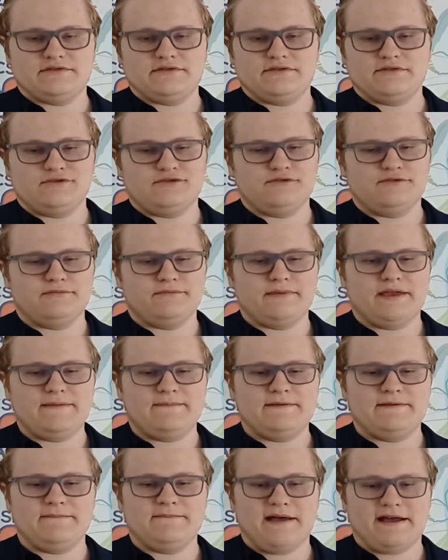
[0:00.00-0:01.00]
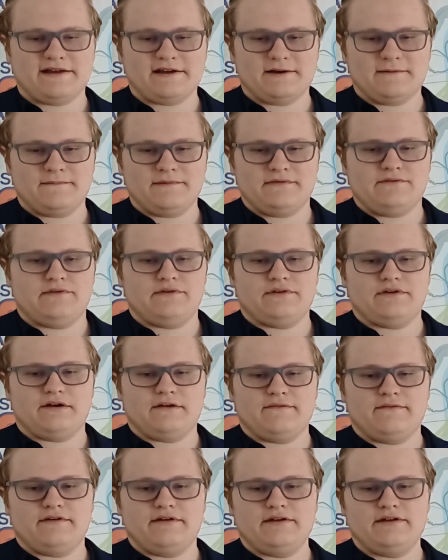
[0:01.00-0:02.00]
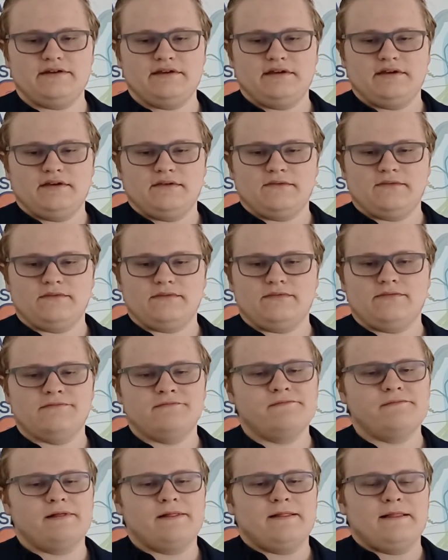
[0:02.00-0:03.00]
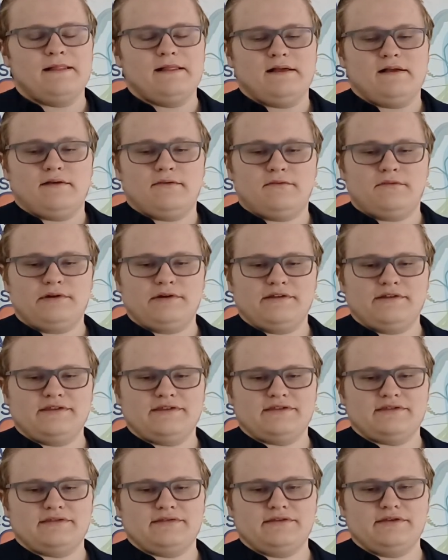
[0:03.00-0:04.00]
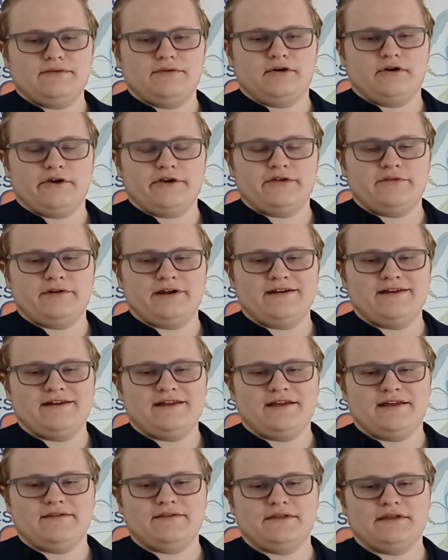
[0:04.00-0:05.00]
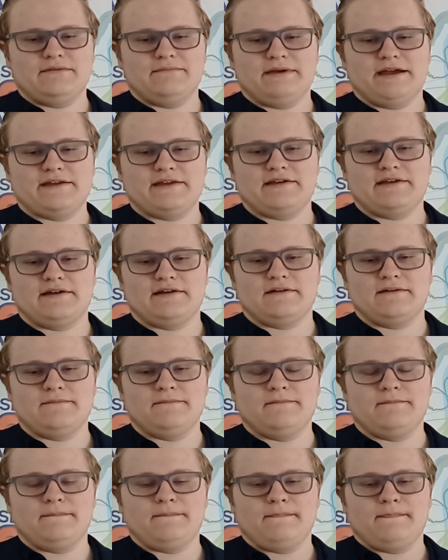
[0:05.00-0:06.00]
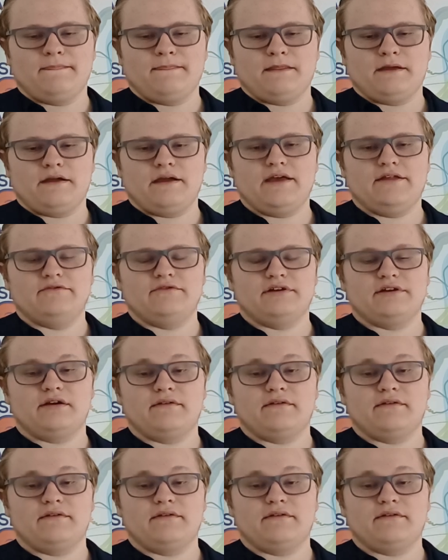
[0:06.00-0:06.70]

through maybe backup and recovery with new hardware, and then backing up and